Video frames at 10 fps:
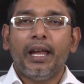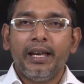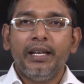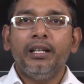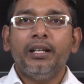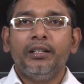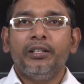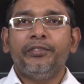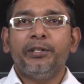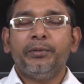any
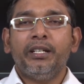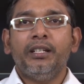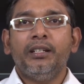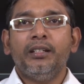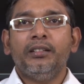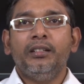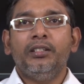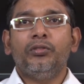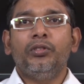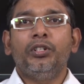kind of representation
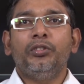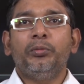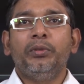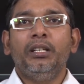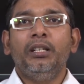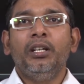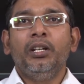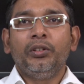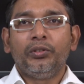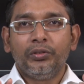is going to be
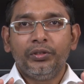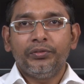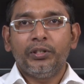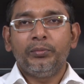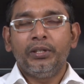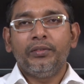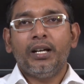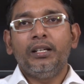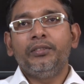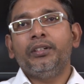uniformly
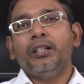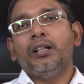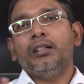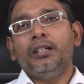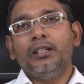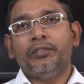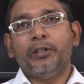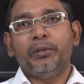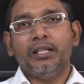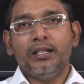valid for all kind
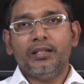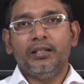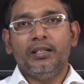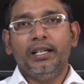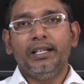of application.